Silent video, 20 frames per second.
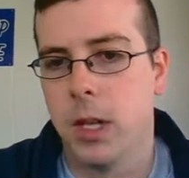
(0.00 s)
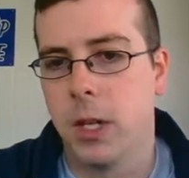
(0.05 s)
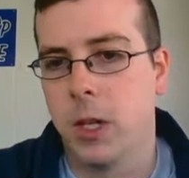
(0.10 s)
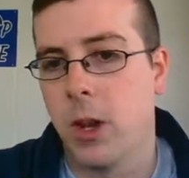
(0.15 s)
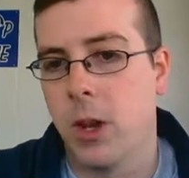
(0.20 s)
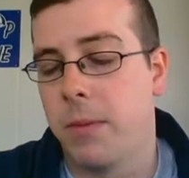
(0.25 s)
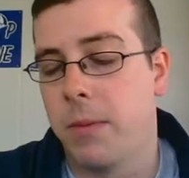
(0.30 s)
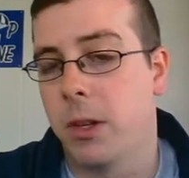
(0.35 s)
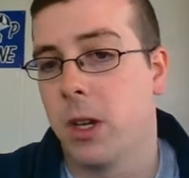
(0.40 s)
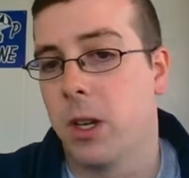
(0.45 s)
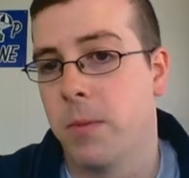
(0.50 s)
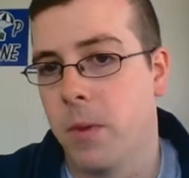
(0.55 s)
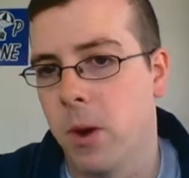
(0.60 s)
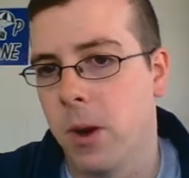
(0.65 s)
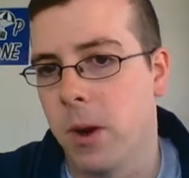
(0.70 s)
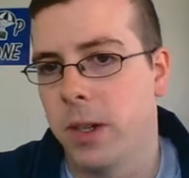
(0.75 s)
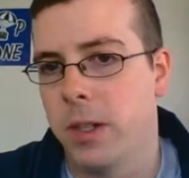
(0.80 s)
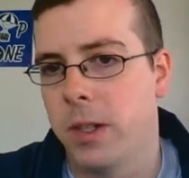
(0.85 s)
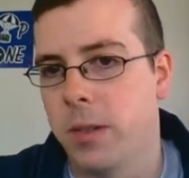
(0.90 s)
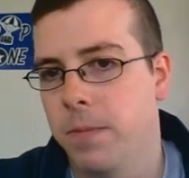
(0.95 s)
You have to
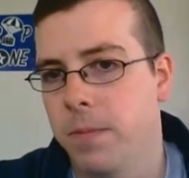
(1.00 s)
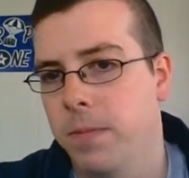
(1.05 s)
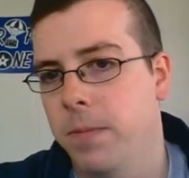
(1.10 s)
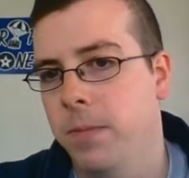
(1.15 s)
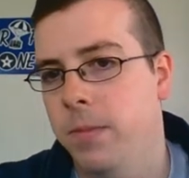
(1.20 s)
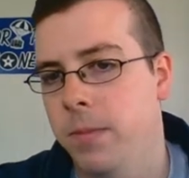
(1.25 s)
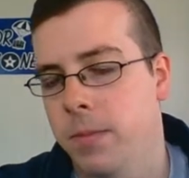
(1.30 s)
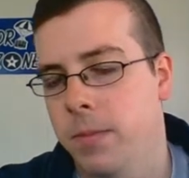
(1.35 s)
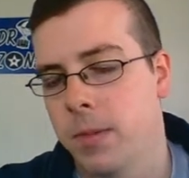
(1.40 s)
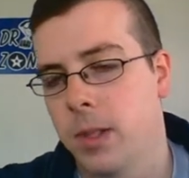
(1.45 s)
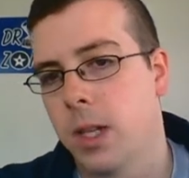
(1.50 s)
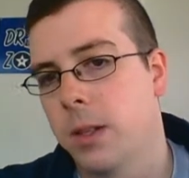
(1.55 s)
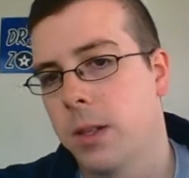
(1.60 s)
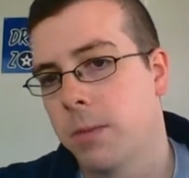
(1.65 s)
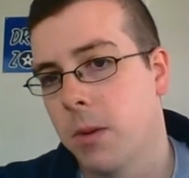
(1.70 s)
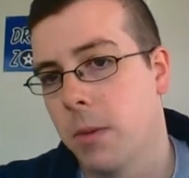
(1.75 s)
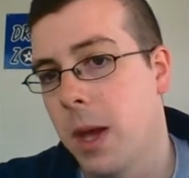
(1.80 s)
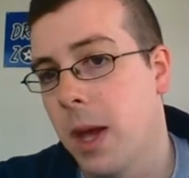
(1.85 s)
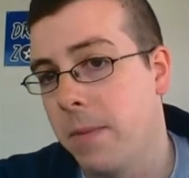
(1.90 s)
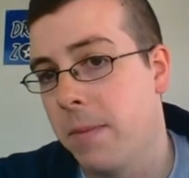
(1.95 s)
convert it
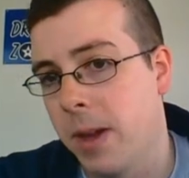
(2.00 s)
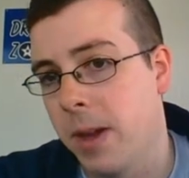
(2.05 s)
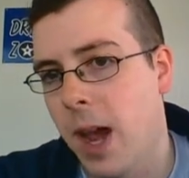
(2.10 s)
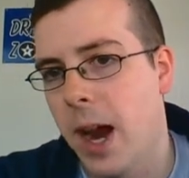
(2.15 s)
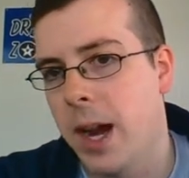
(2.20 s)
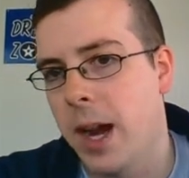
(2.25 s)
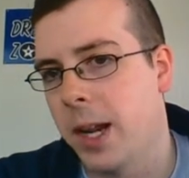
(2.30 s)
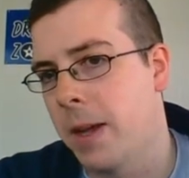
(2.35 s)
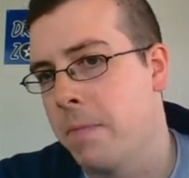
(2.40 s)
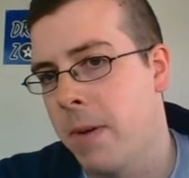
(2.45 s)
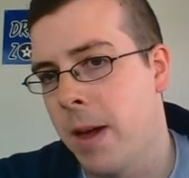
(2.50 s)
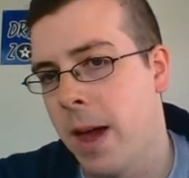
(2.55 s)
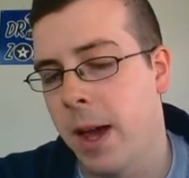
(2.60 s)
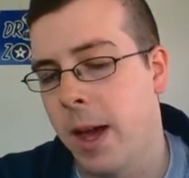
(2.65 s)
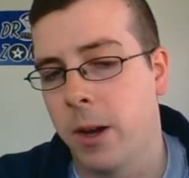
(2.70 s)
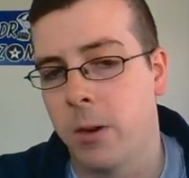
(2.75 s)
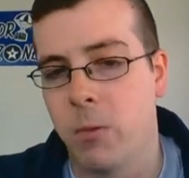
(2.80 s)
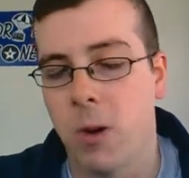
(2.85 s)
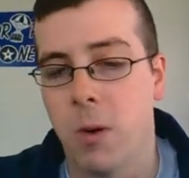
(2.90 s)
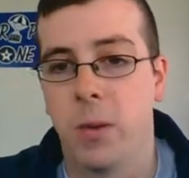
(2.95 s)
from AVI to
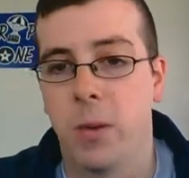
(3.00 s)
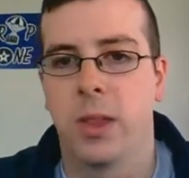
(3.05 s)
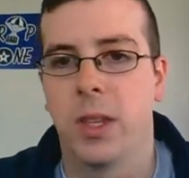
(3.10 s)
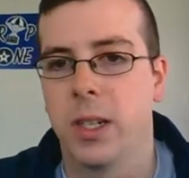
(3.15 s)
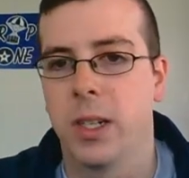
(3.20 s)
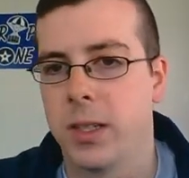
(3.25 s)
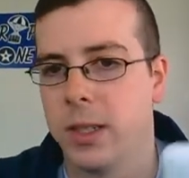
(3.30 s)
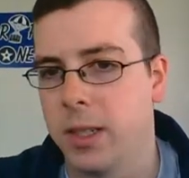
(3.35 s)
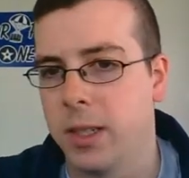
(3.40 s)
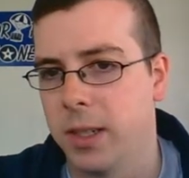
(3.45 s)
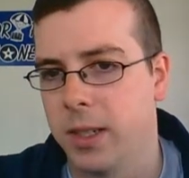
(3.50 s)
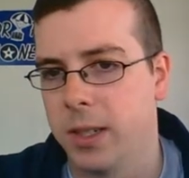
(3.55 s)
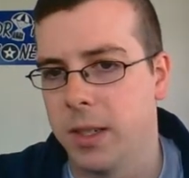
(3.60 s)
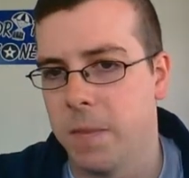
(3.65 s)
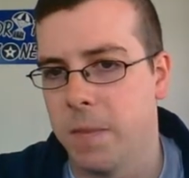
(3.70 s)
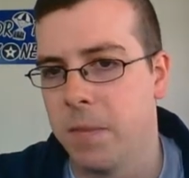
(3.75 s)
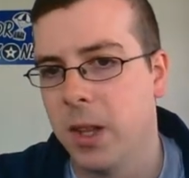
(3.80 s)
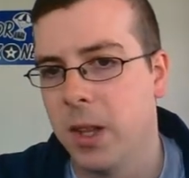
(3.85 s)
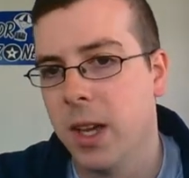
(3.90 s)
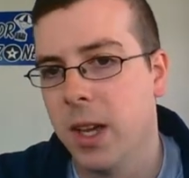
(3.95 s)
MPEG, where with this
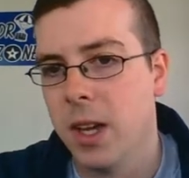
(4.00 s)
system,